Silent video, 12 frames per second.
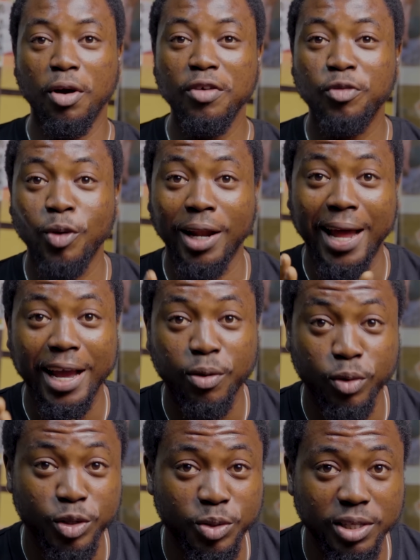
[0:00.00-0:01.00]
But if you
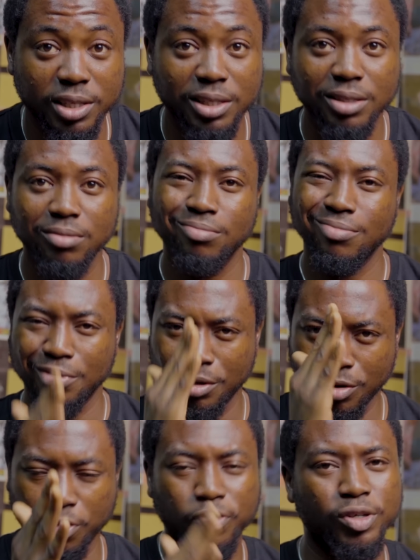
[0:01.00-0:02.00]
like what you see,
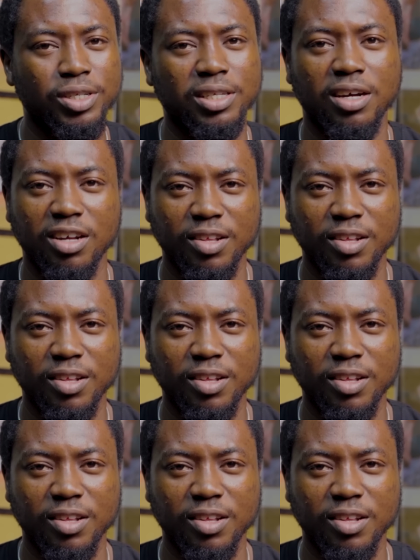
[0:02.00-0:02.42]
go for this